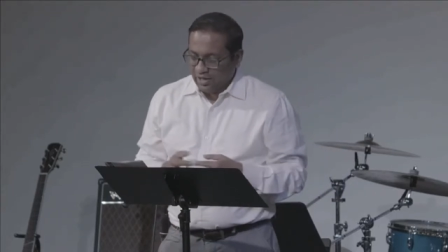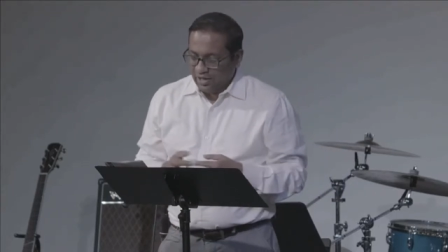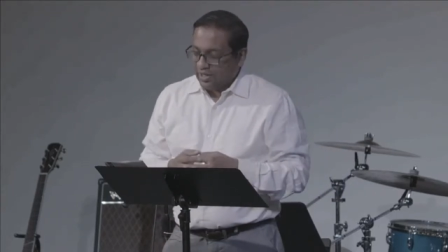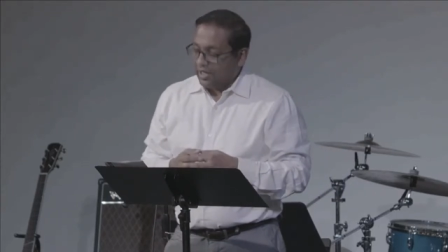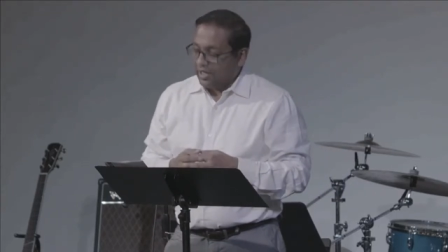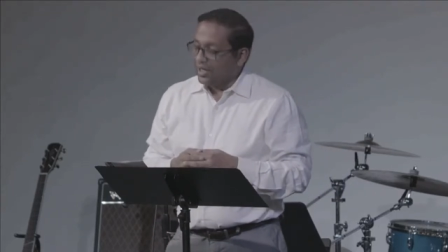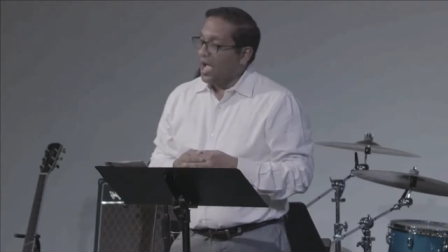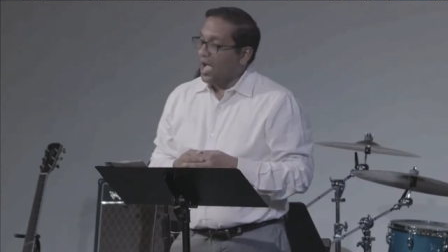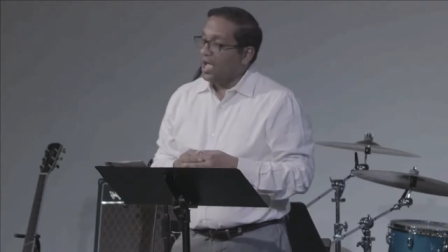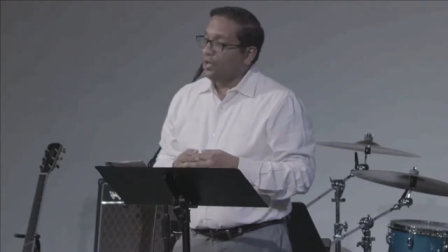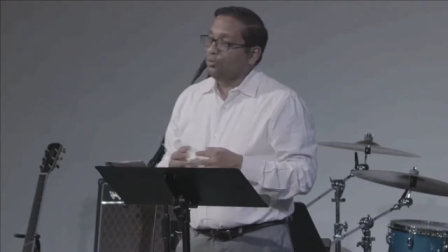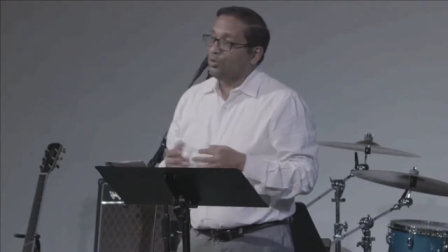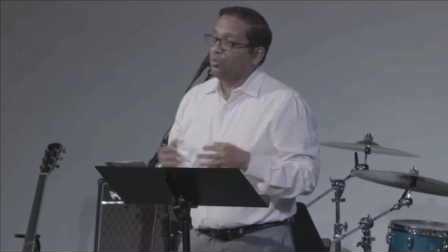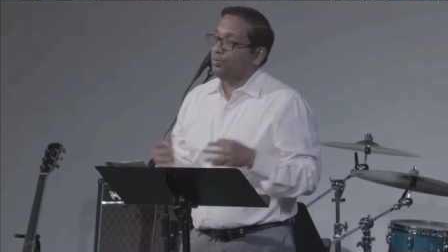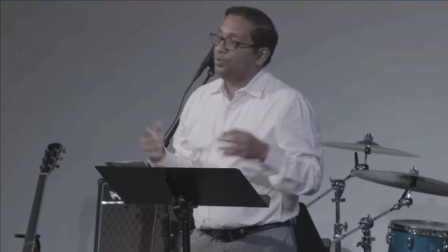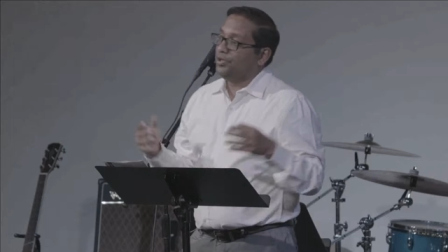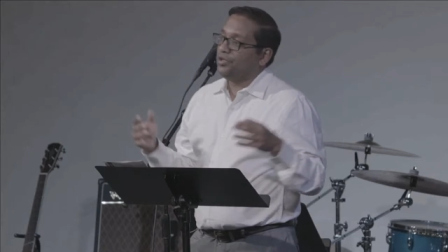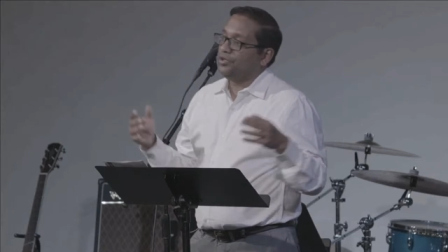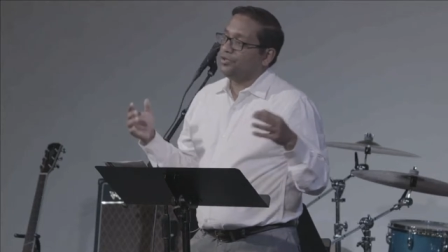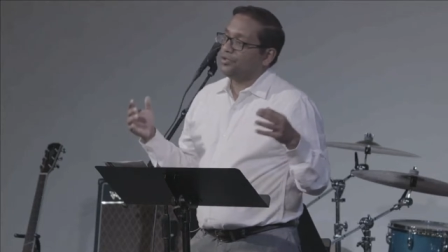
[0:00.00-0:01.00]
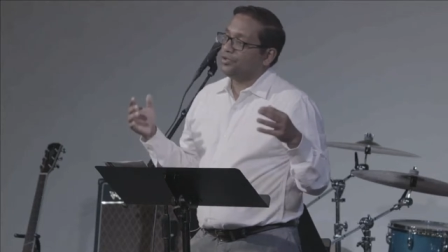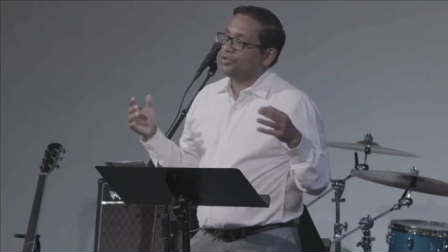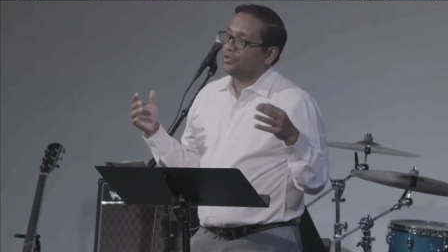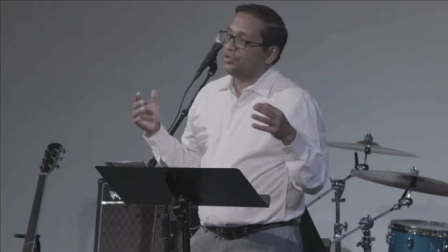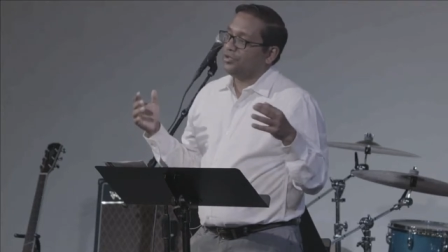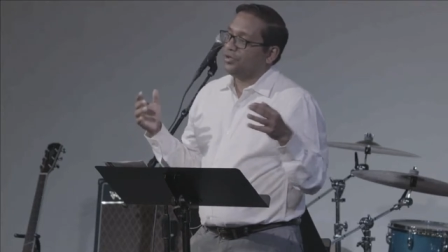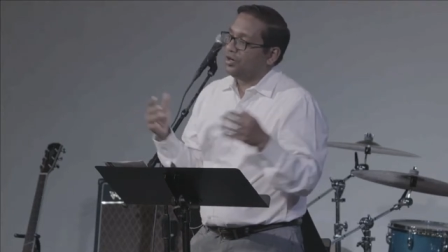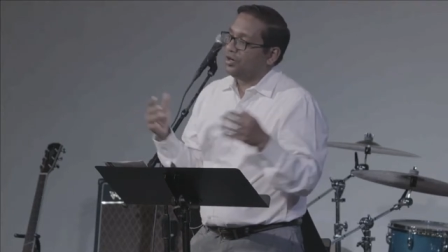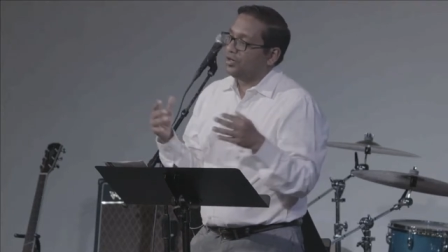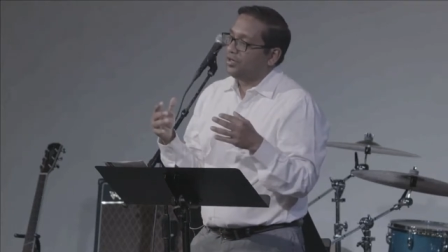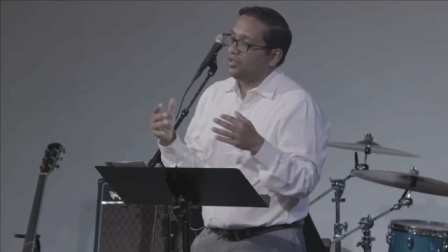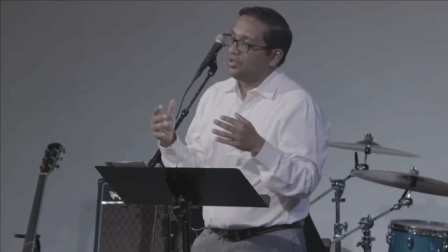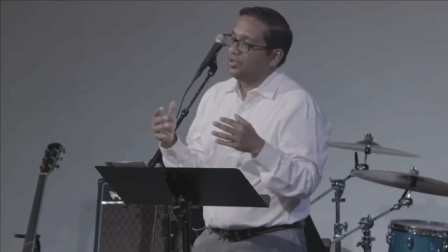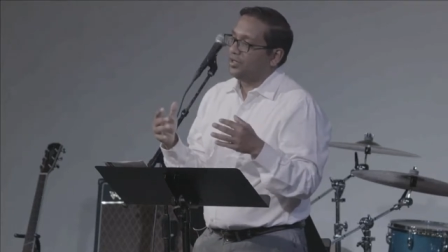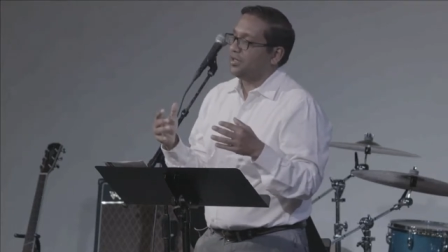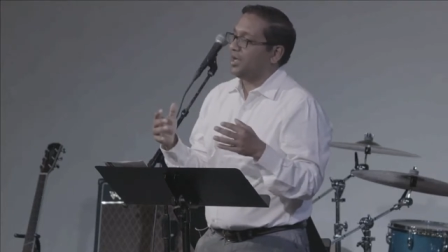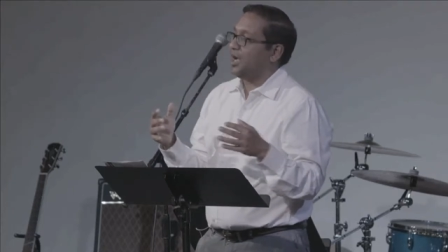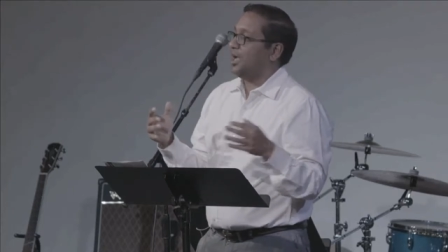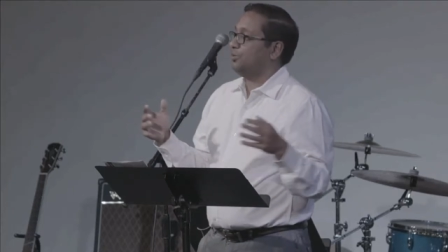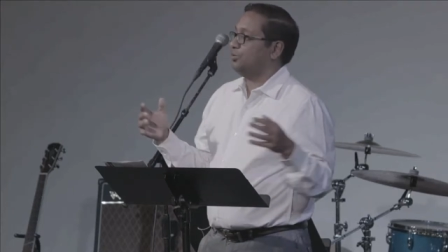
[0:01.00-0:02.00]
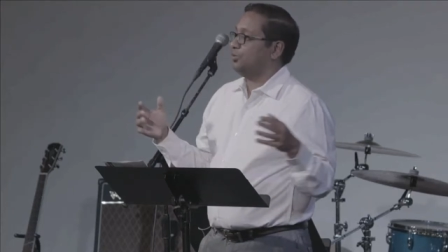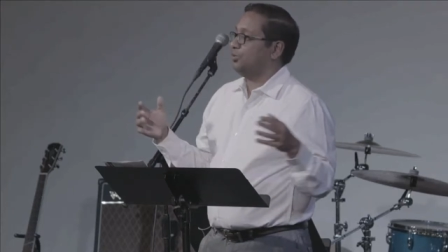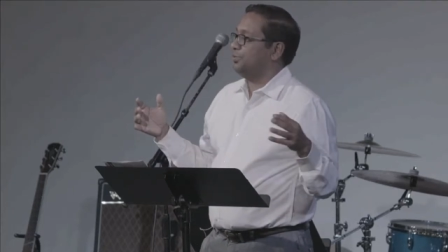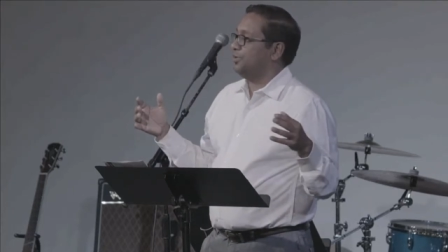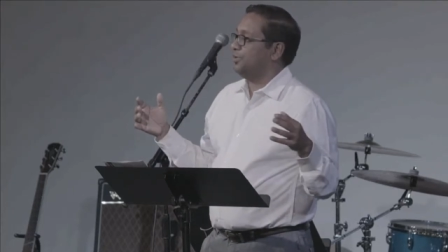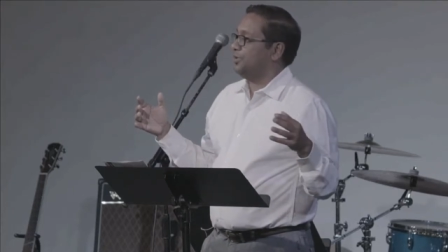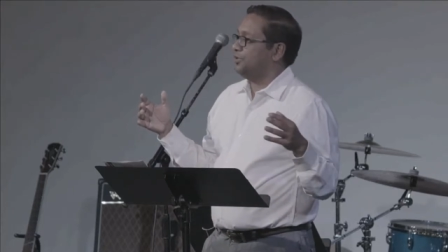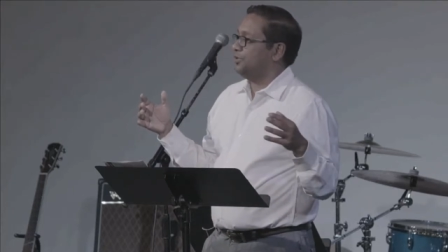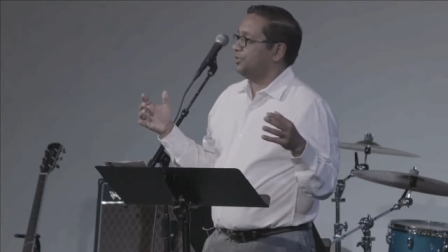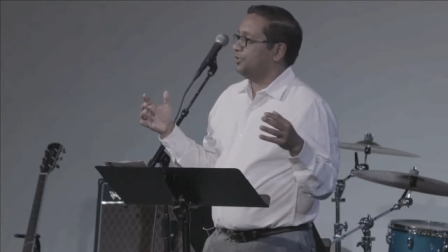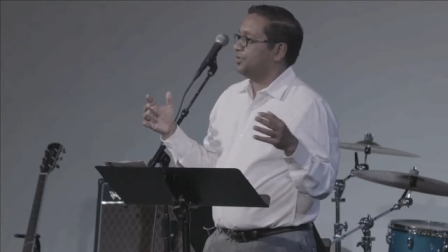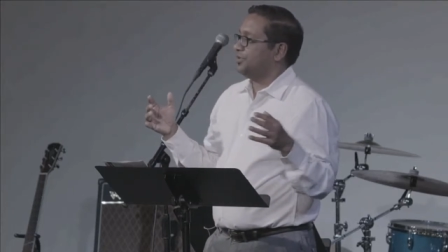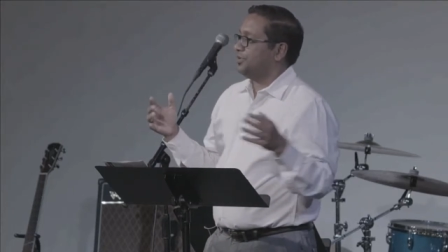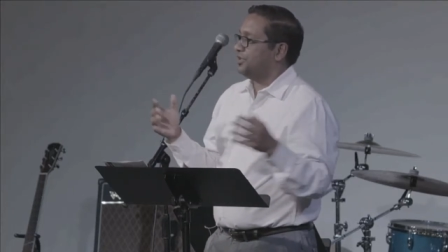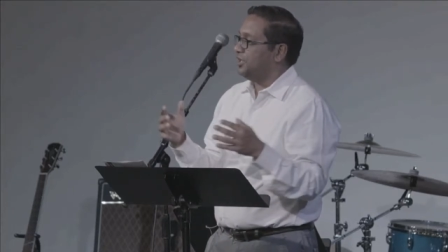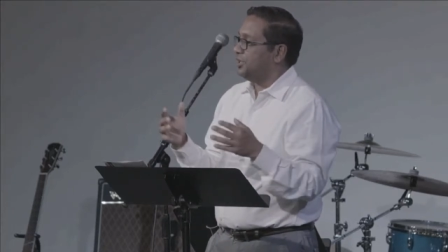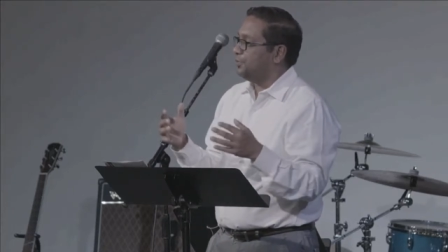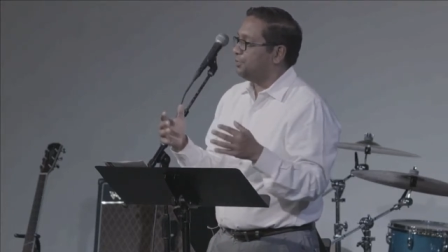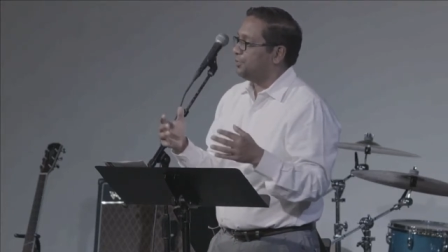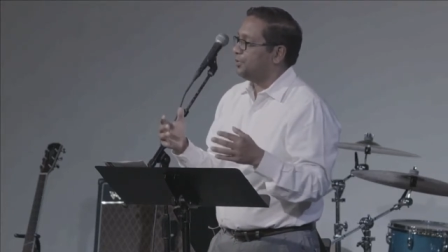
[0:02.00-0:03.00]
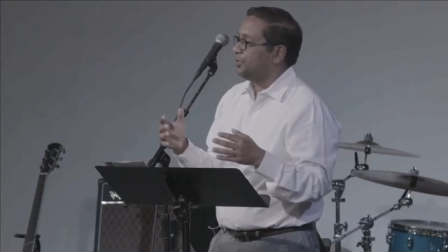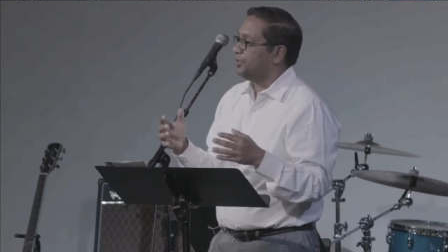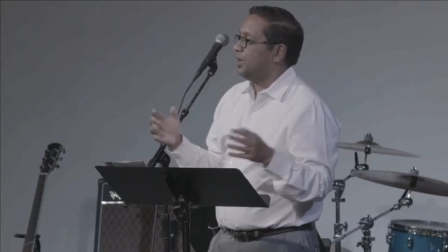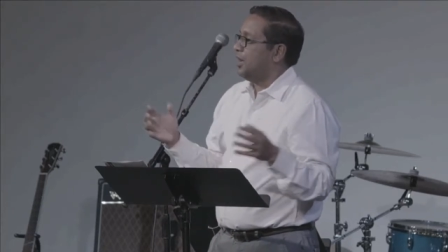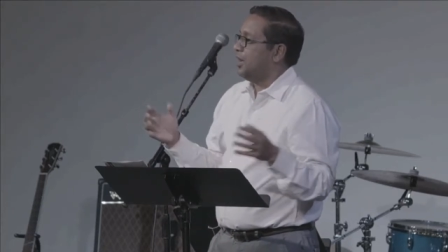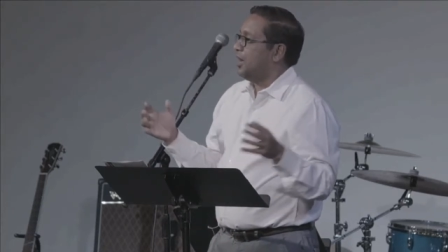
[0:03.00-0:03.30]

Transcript: then I will be your guardian. I will be your keeper.